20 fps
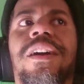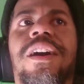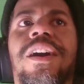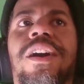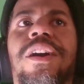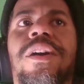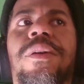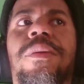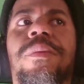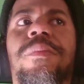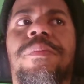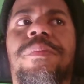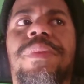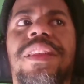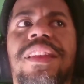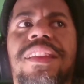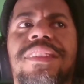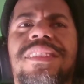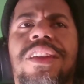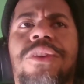But it
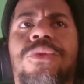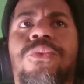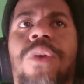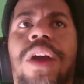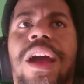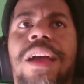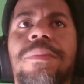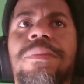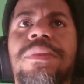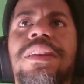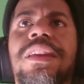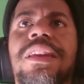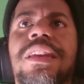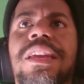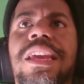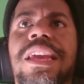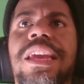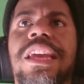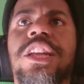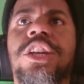looks like Robbie
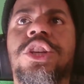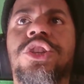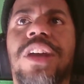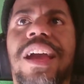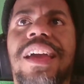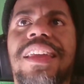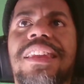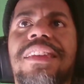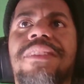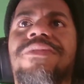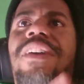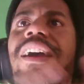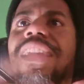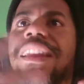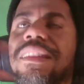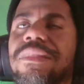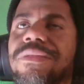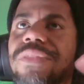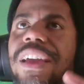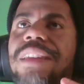and Johnny
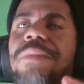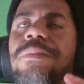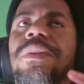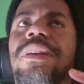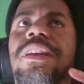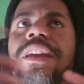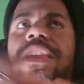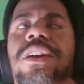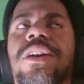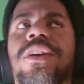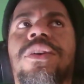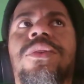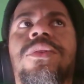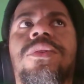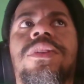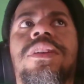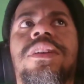finally find Miguel.